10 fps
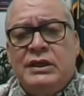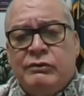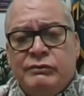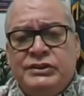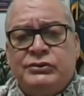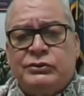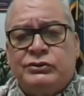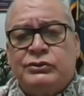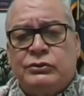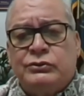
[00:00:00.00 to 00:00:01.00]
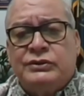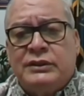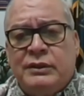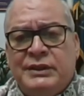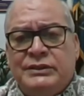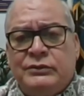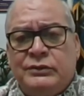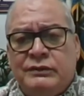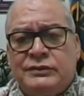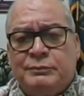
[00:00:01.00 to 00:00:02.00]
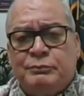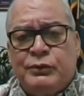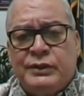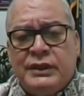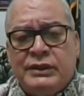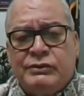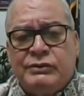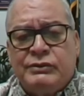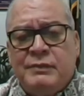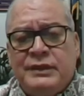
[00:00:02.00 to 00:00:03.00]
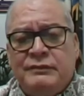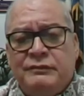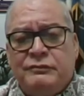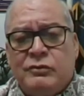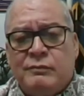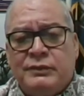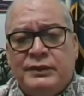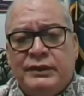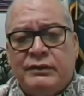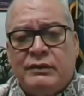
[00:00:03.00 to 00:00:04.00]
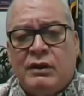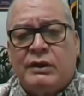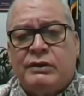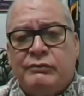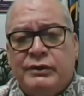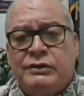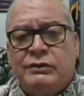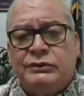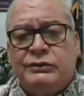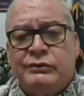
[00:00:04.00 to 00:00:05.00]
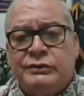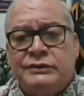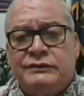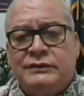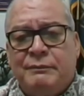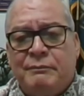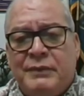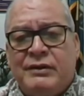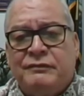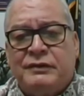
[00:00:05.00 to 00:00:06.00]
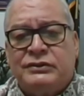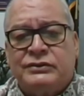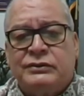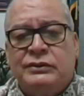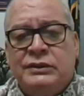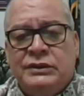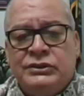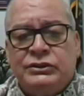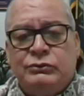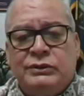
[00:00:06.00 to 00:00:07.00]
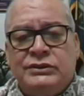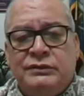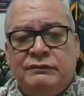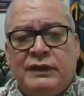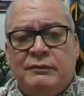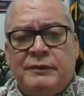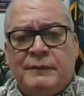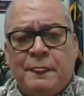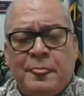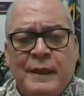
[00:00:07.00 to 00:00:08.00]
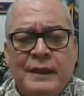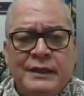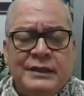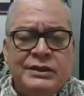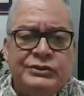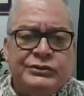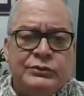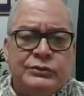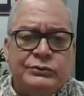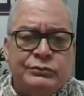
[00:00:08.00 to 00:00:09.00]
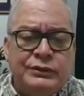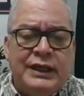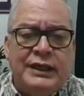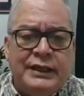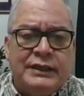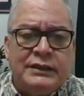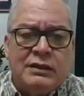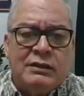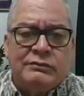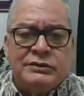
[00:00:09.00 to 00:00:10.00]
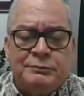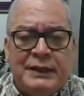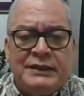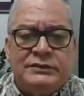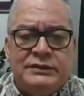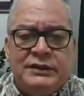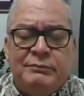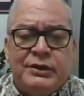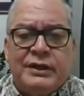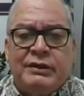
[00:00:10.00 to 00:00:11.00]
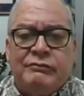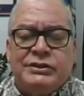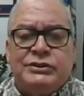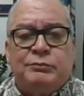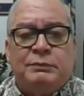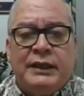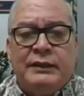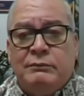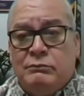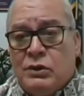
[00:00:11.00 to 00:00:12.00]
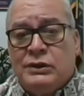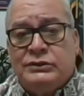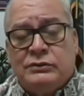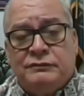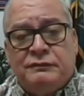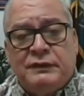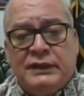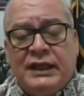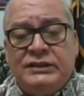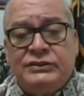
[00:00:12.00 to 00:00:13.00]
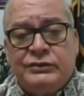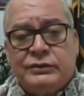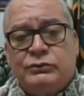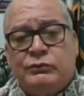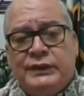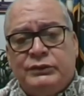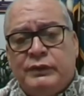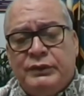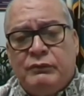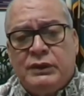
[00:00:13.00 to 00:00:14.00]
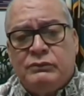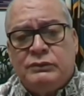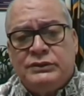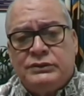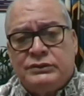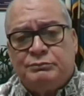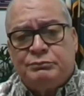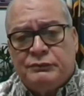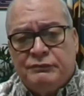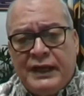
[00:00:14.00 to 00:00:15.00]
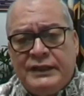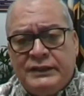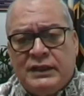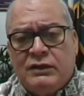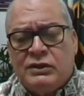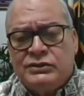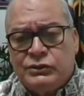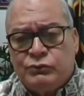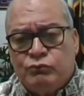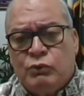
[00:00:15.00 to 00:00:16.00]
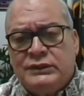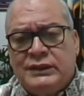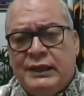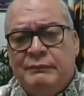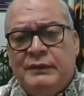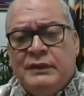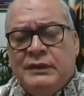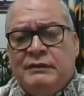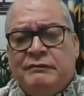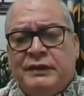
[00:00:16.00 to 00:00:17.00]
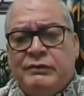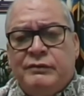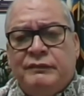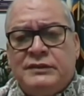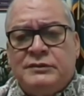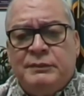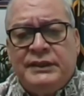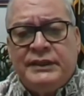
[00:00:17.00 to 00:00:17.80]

research shows that the mental health support and trauma-informed care are critical alternatives that better foster students' development. So to that end, Congress passed the American Rescue Plan in March of last year, 2021, which provided the largest one-time federal investment in